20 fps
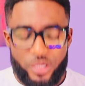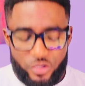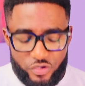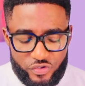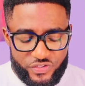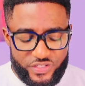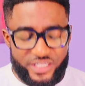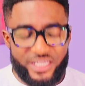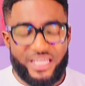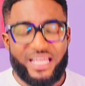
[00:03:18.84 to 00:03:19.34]
You
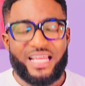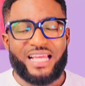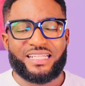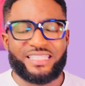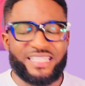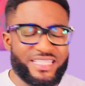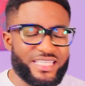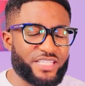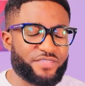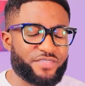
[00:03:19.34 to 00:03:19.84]
see,
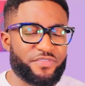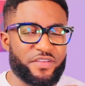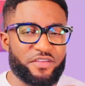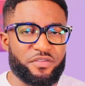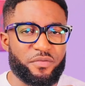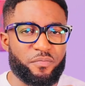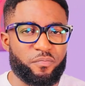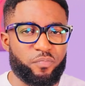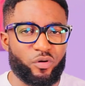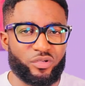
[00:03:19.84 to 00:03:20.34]
this is
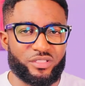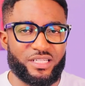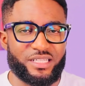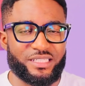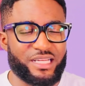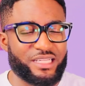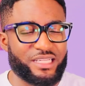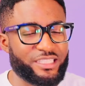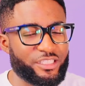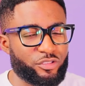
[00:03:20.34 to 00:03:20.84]
very
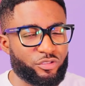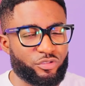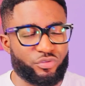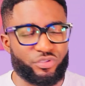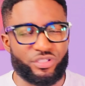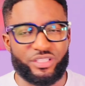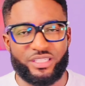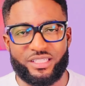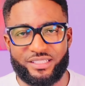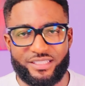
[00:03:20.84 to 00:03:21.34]
important. I need you
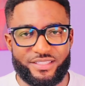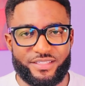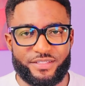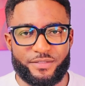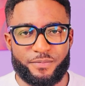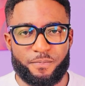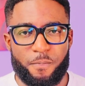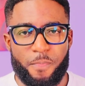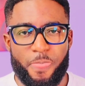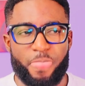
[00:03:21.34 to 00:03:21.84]
to hear
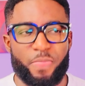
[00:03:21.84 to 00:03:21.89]
this.